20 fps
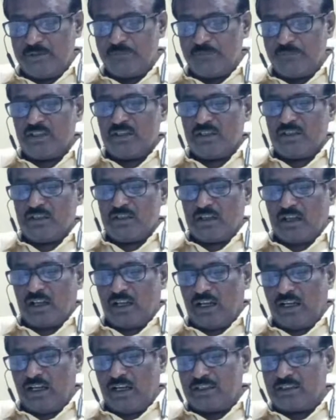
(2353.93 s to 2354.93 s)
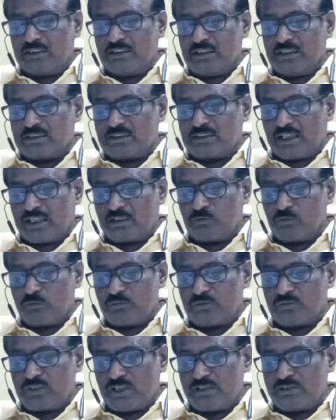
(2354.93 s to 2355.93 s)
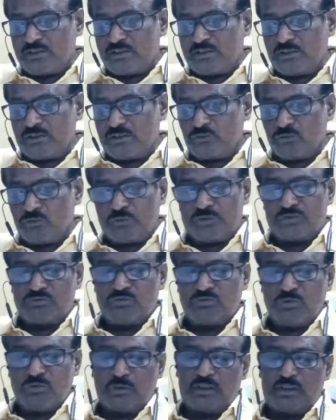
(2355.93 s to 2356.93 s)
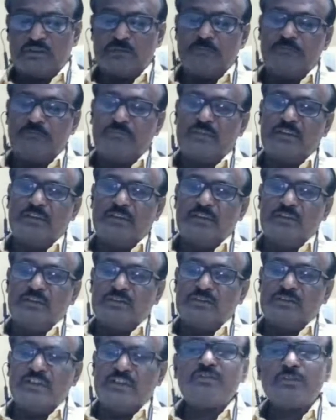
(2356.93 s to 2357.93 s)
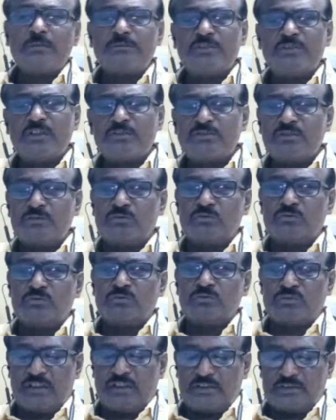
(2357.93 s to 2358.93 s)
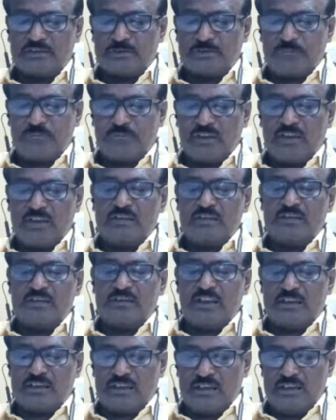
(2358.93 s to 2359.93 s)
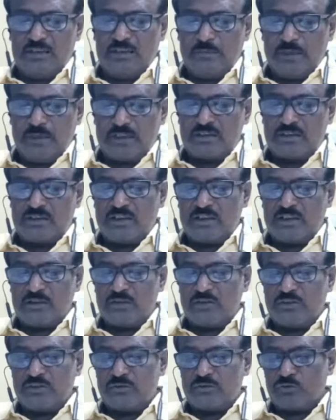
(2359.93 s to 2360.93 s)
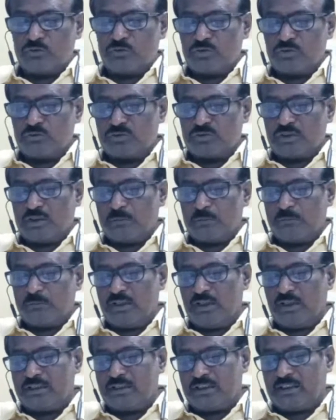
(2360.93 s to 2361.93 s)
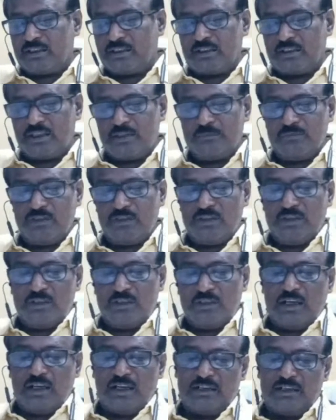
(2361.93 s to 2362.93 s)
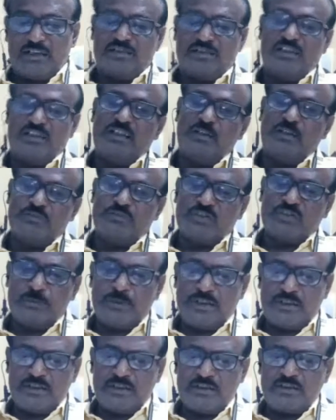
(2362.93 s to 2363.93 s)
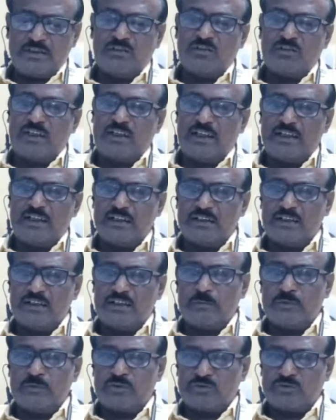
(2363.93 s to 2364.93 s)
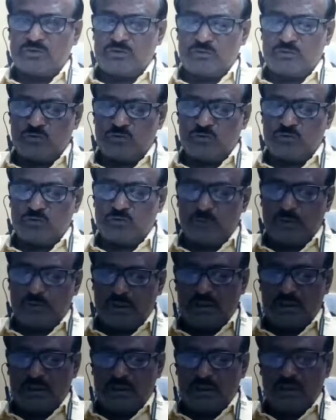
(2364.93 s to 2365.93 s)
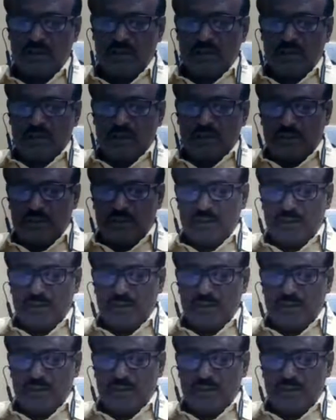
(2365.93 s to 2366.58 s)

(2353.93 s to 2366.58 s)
and in the circumstances to issue. This subsection 2 says that any magistrate or executive may at any time arrest, himself arrest or direct any person to be arrested against whom he is